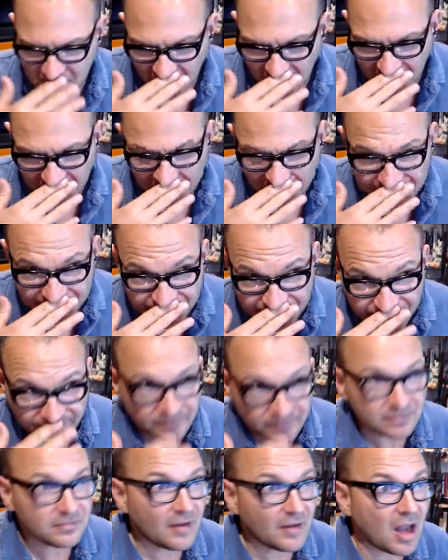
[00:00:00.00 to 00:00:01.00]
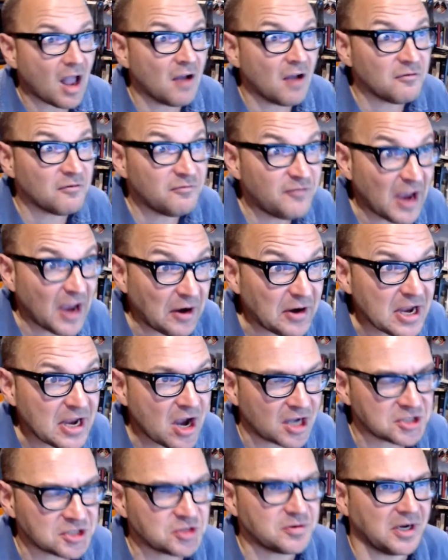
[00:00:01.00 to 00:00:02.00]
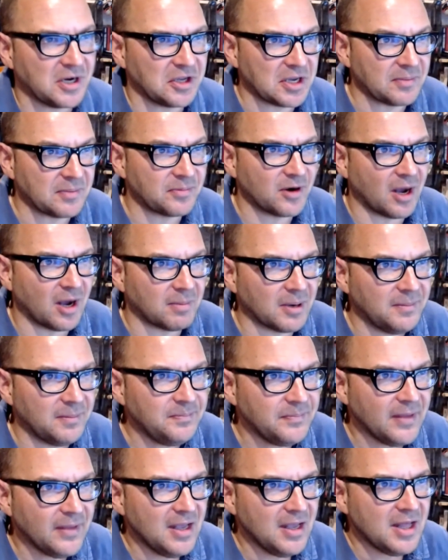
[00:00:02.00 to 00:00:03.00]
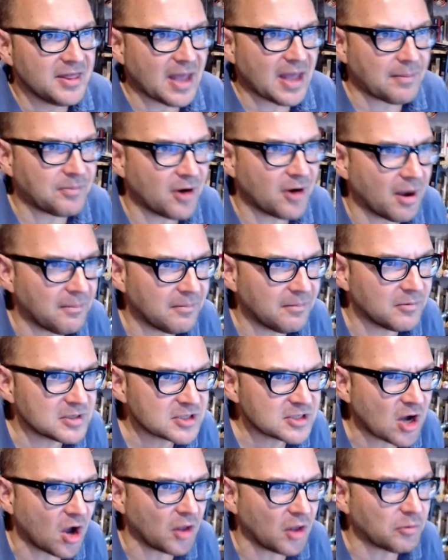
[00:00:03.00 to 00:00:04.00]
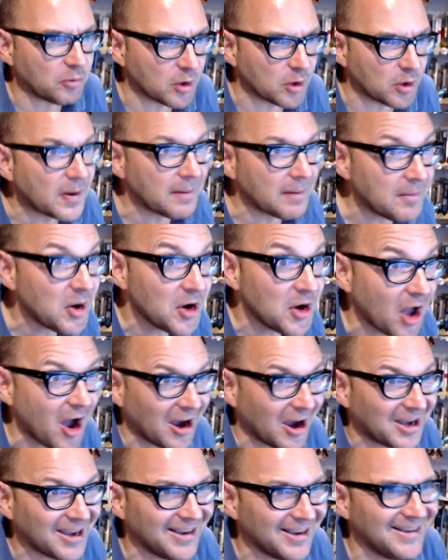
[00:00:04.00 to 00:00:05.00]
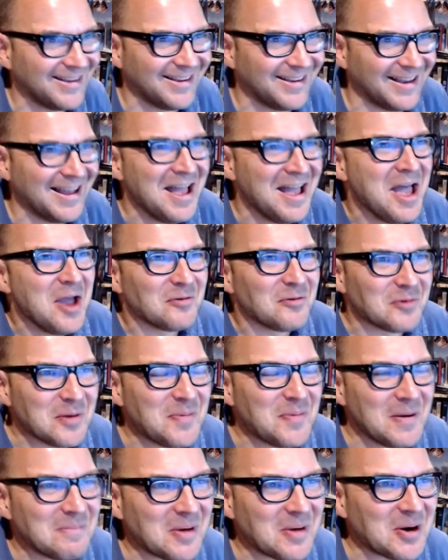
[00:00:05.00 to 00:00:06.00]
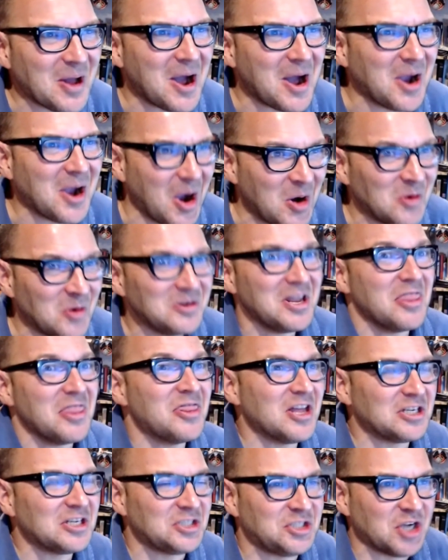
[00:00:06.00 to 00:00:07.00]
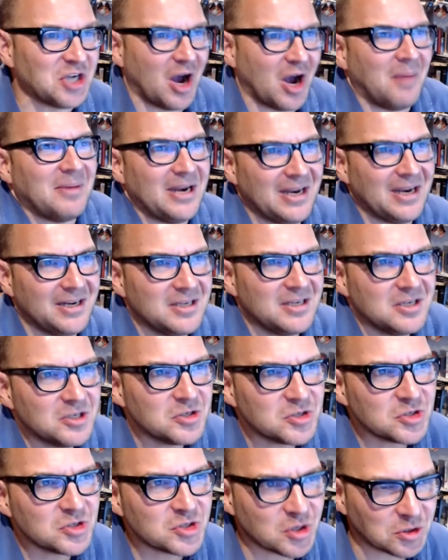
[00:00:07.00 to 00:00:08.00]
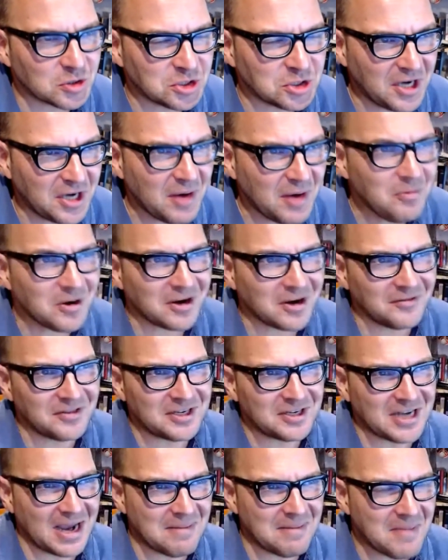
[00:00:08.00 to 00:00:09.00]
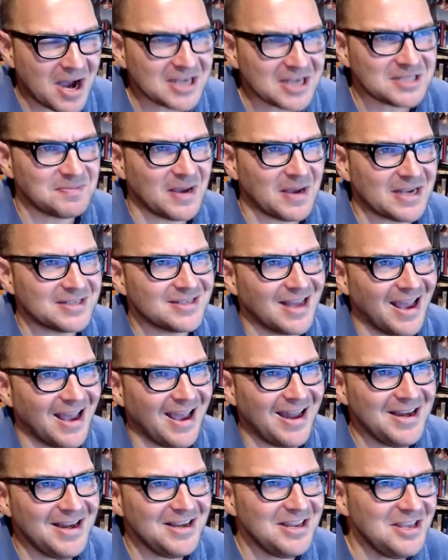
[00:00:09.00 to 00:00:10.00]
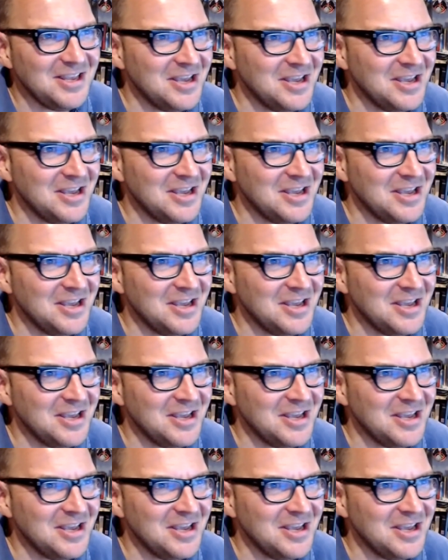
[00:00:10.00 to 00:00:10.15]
started, a very Australian problem. That problem was called Rupert Murdoch. Rupert Murdoch owned the dominant social network of the day, MySpace. And,